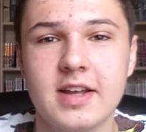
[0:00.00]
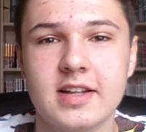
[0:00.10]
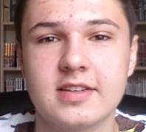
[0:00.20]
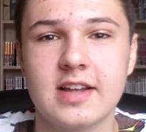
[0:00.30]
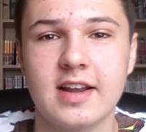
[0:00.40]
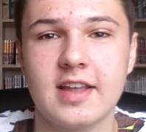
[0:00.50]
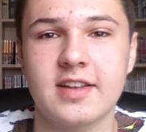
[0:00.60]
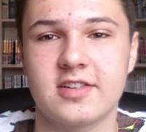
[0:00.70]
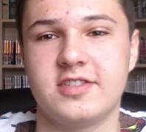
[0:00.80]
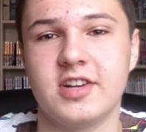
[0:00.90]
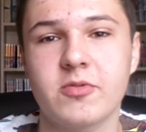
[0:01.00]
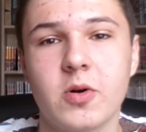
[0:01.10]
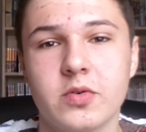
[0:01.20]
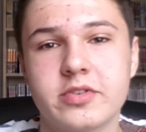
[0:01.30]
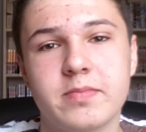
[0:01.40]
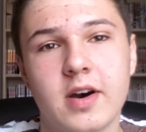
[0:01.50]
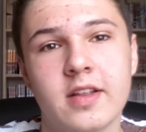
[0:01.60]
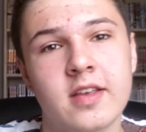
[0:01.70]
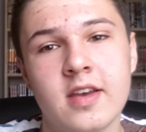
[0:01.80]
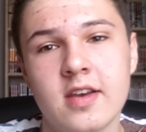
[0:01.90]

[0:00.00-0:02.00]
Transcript: it's like at their zero spot.